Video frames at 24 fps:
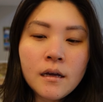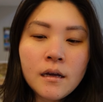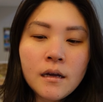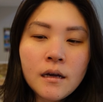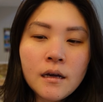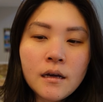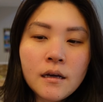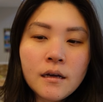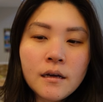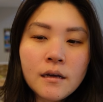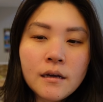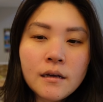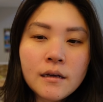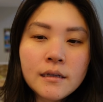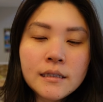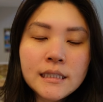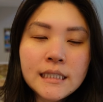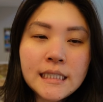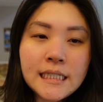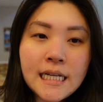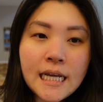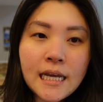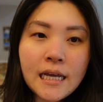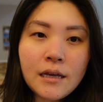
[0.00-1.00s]
uh,
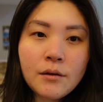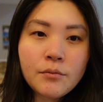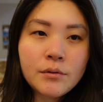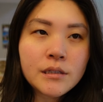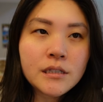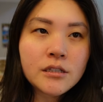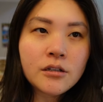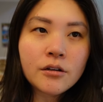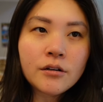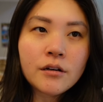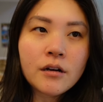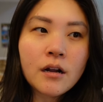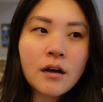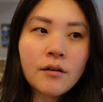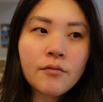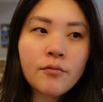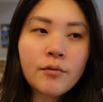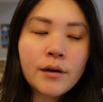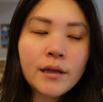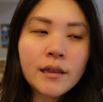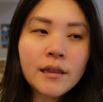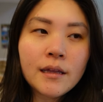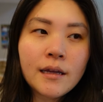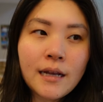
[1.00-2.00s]
today we started off
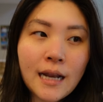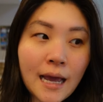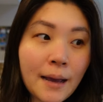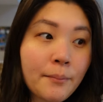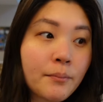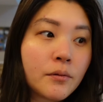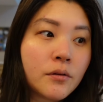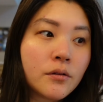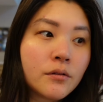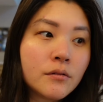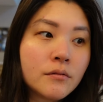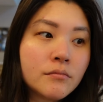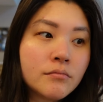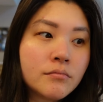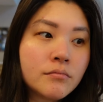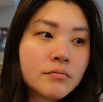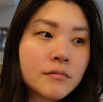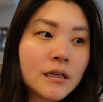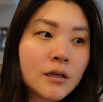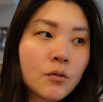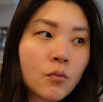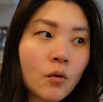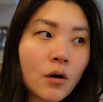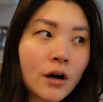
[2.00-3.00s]
with an apple
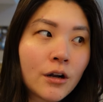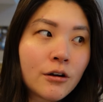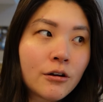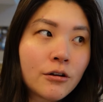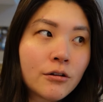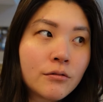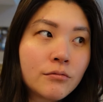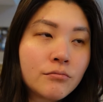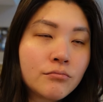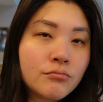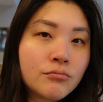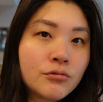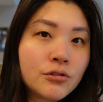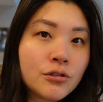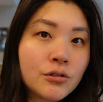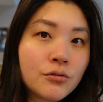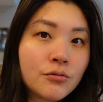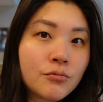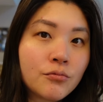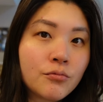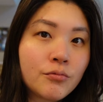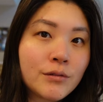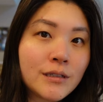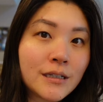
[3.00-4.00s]
and water.
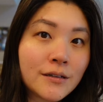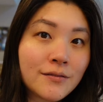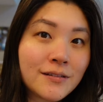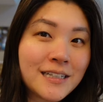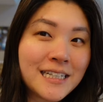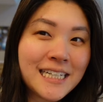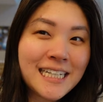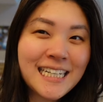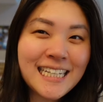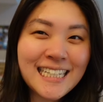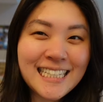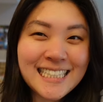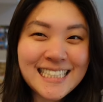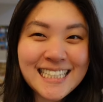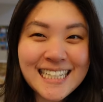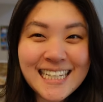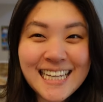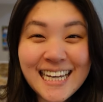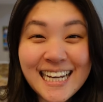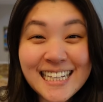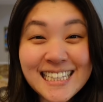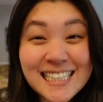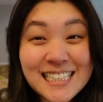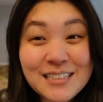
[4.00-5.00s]
So we definitely need to
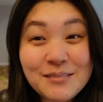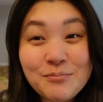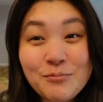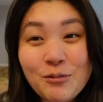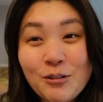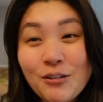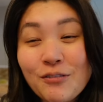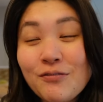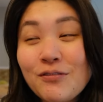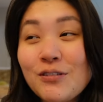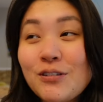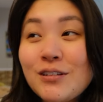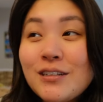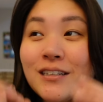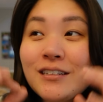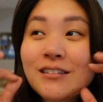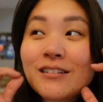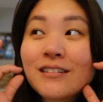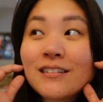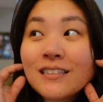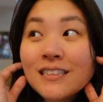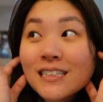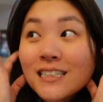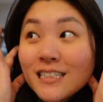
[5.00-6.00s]
get some more food in
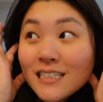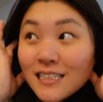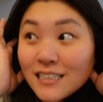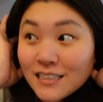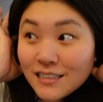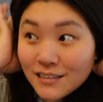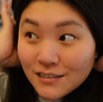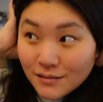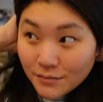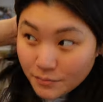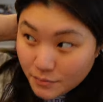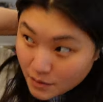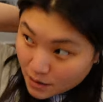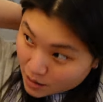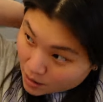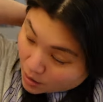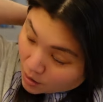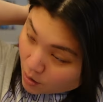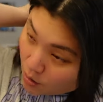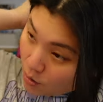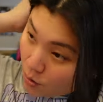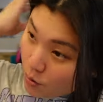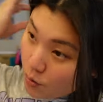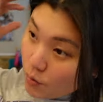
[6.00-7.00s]
her system.
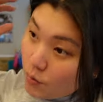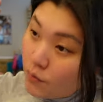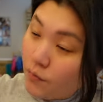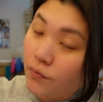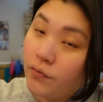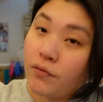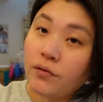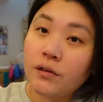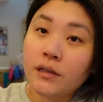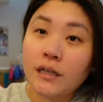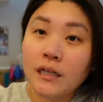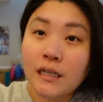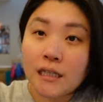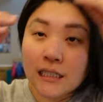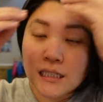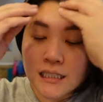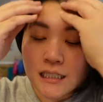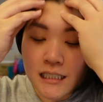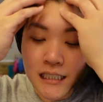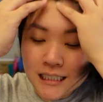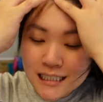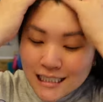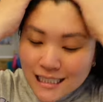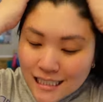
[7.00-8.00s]
Hopefully it's
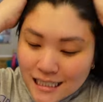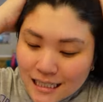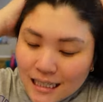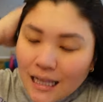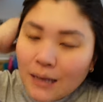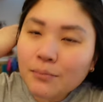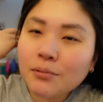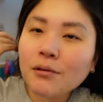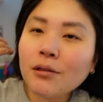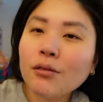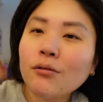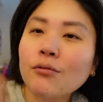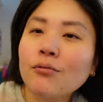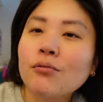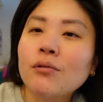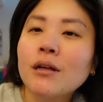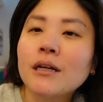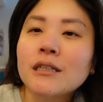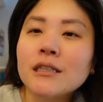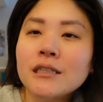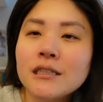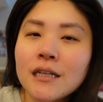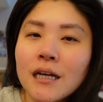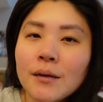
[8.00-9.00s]
because she slept through
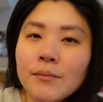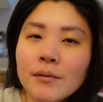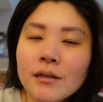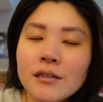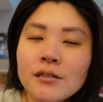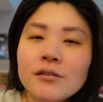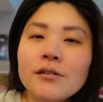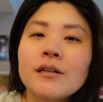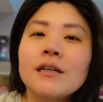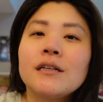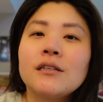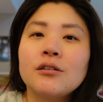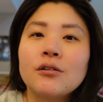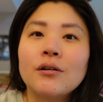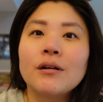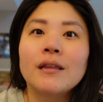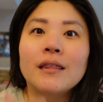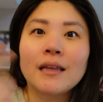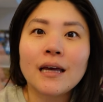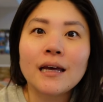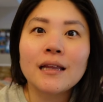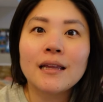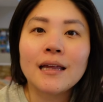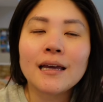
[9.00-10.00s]
lunchtime yesterday
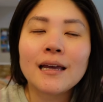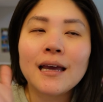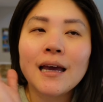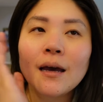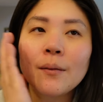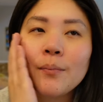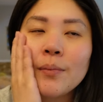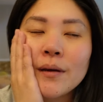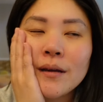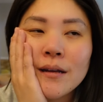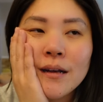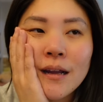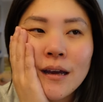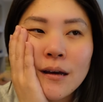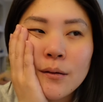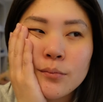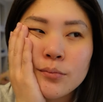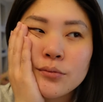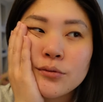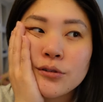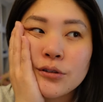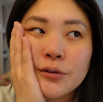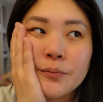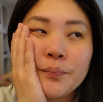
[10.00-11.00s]
during that like epic
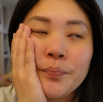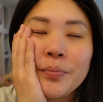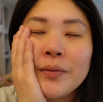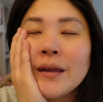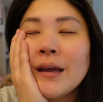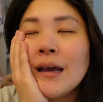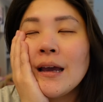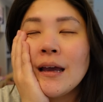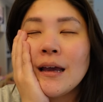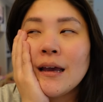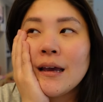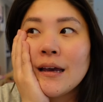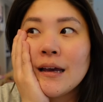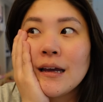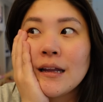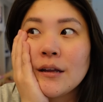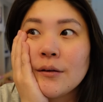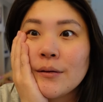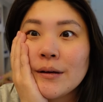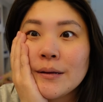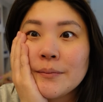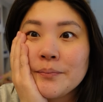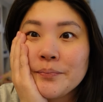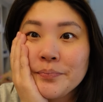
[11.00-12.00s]
nap. So
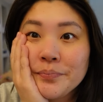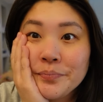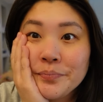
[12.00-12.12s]
anyway,